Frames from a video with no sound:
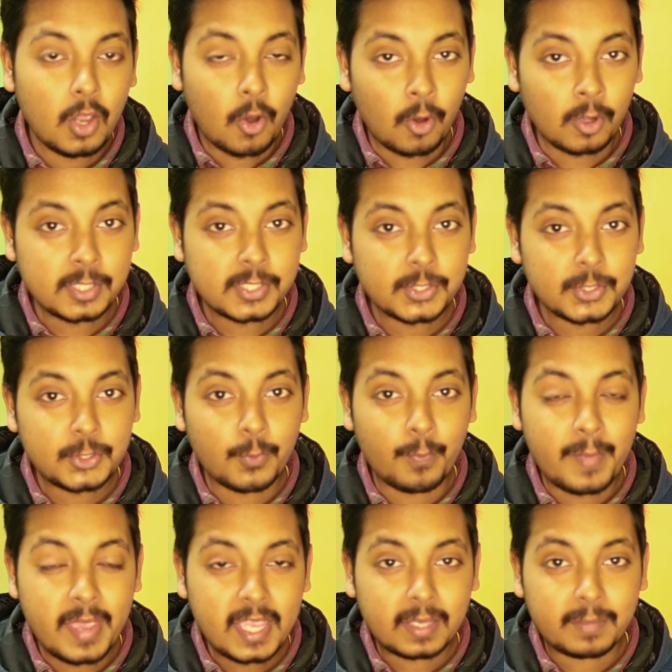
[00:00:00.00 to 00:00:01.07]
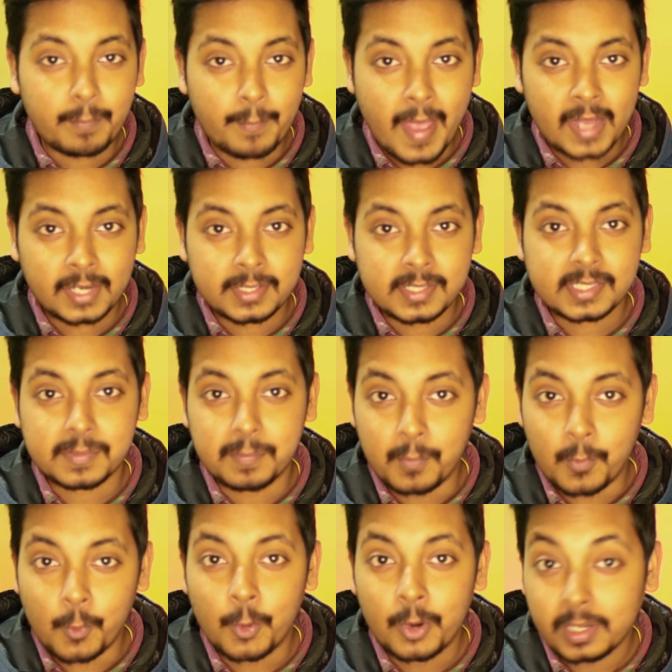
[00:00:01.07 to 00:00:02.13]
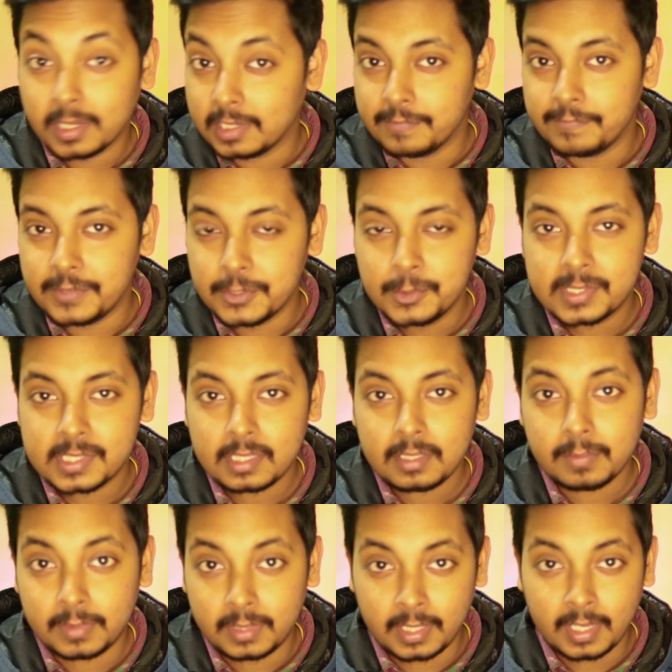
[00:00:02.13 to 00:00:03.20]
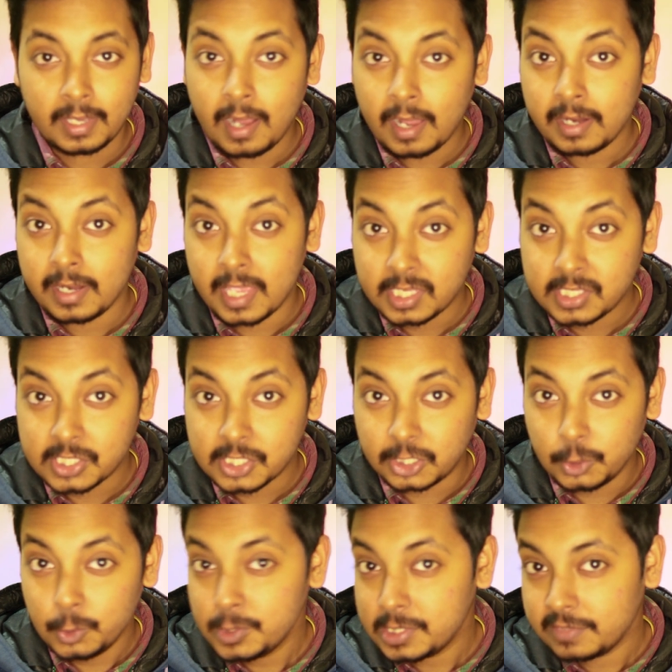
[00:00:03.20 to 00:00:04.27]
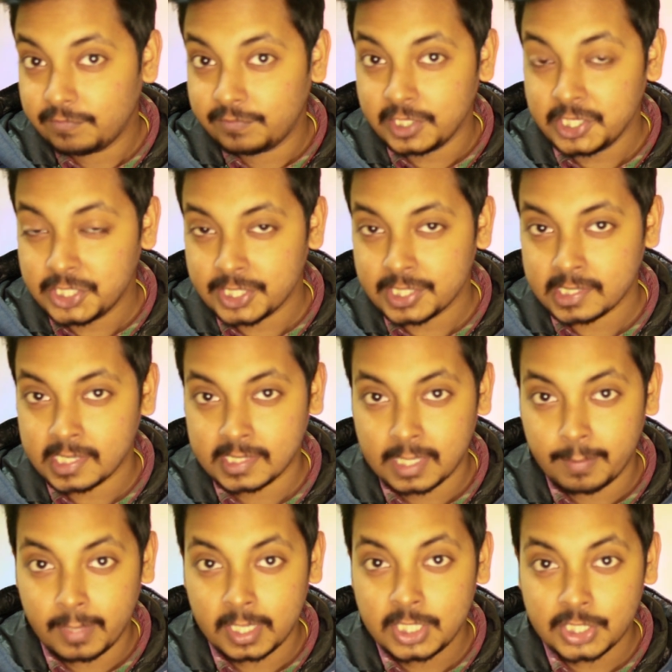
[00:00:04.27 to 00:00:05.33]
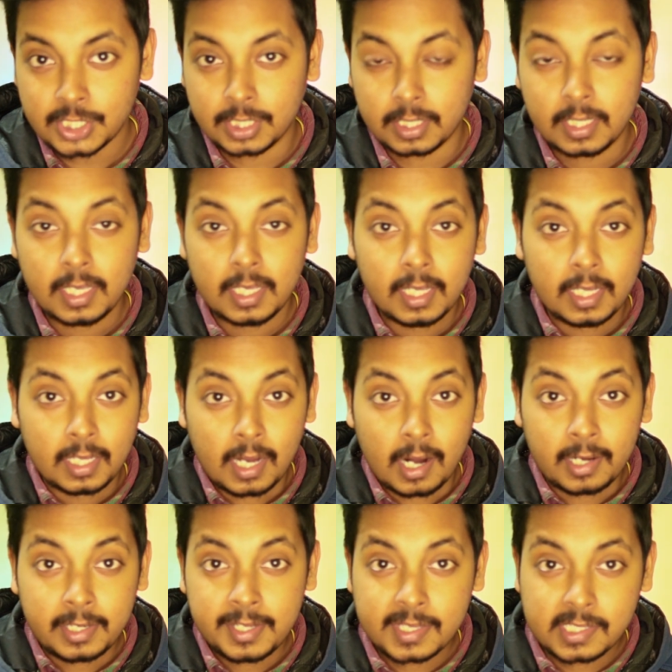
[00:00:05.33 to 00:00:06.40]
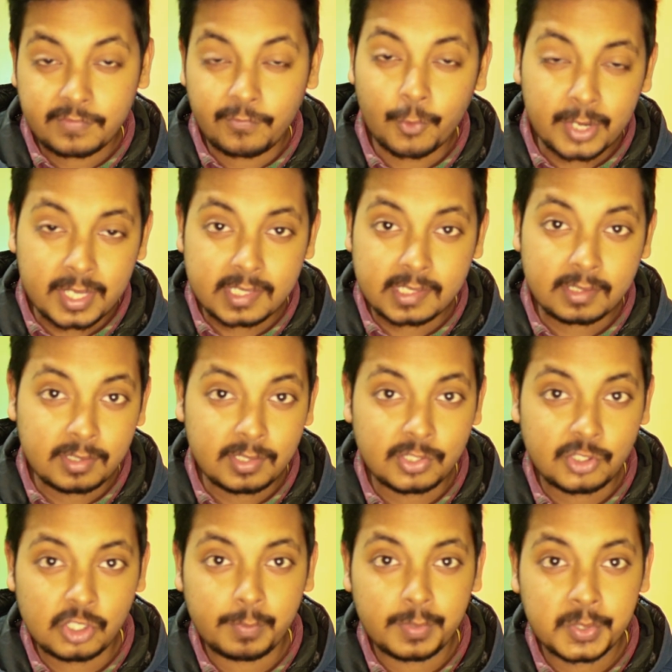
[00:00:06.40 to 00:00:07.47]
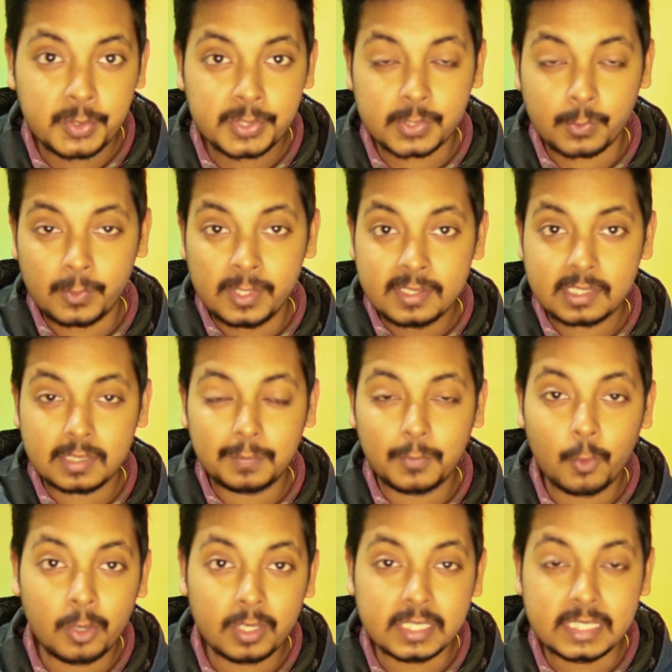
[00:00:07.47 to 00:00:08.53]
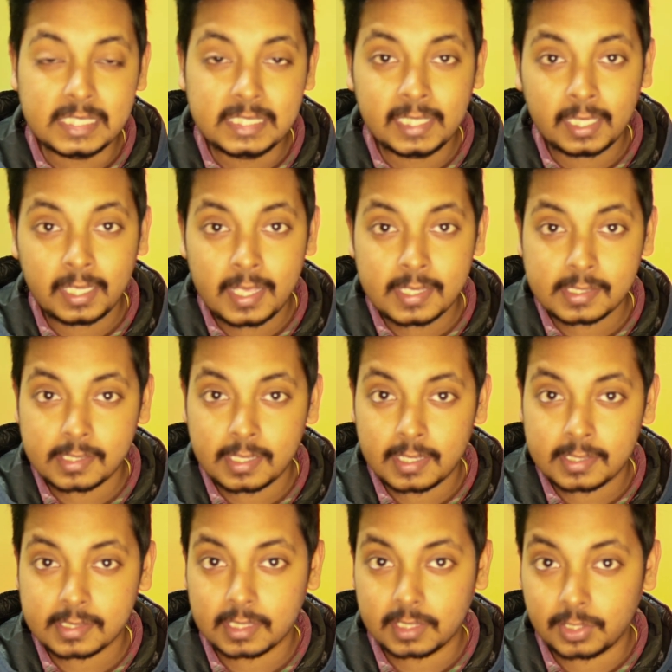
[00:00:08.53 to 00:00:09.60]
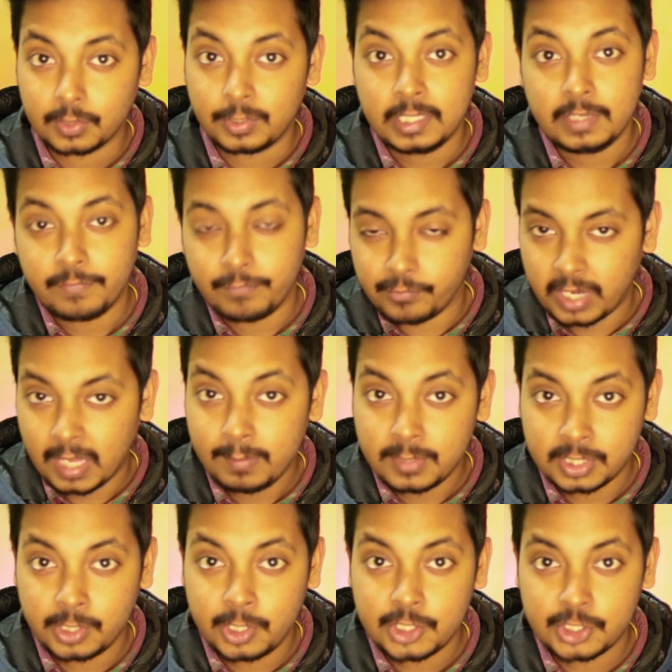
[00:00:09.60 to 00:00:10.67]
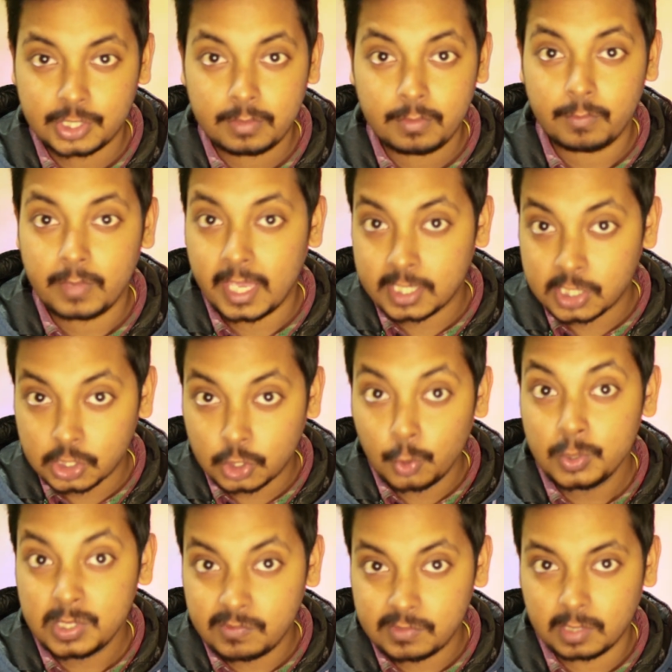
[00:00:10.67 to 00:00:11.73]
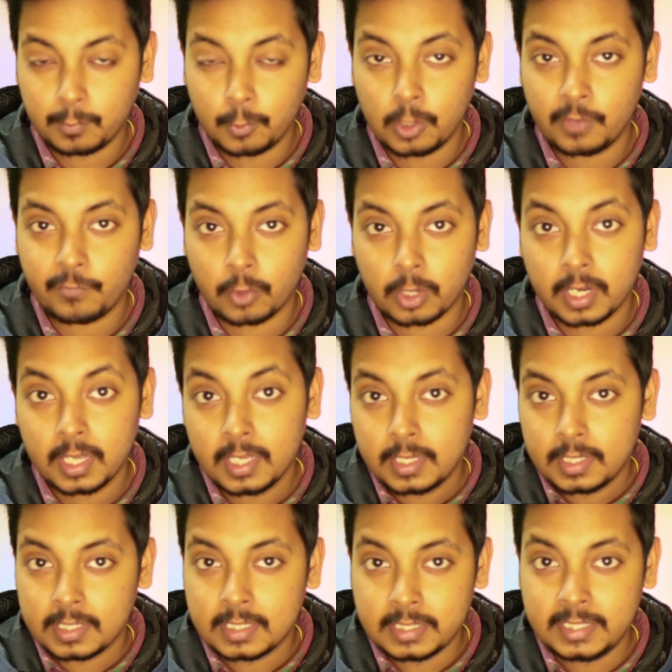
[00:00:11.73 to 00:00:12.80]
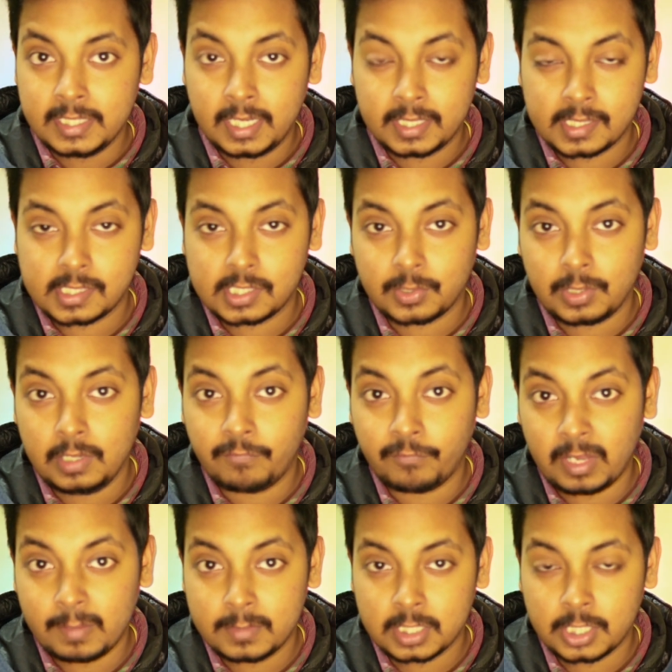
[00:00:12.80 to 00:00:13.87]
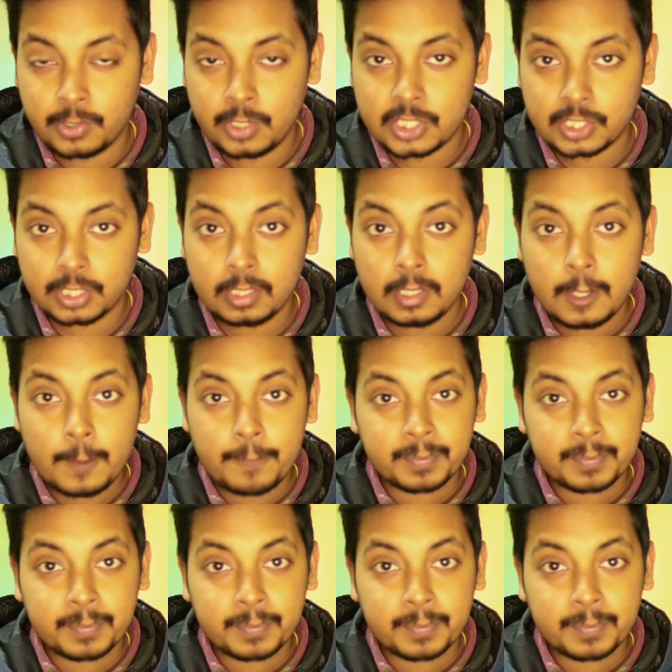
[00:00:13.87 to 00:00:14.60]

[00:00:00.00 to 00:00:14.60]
Also, to make matters more confusing, there are exclusive features. As I mentioned, RTX 40 series GPUs will support DLSS 3 frame generation, exclusive support for DLSS 3 frame generation.